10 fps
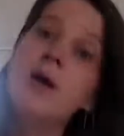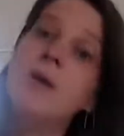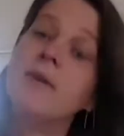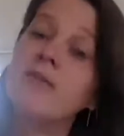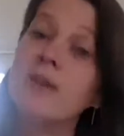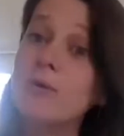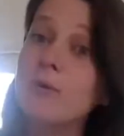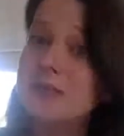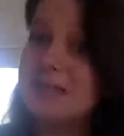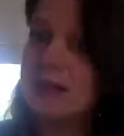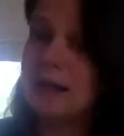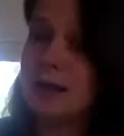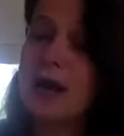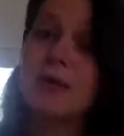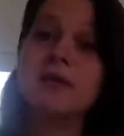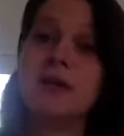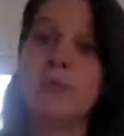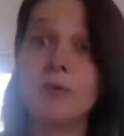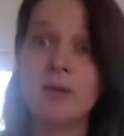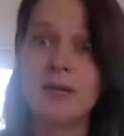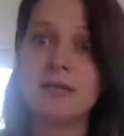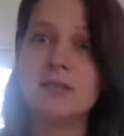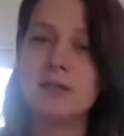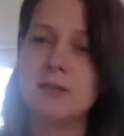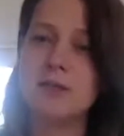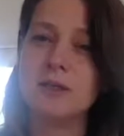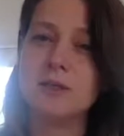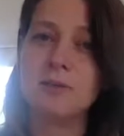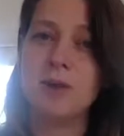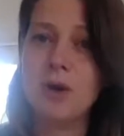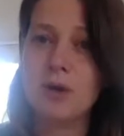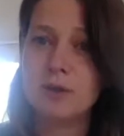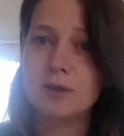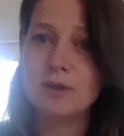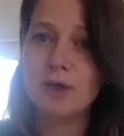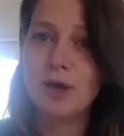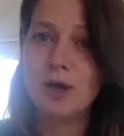But I think what we're seeing now is that we're really starting to push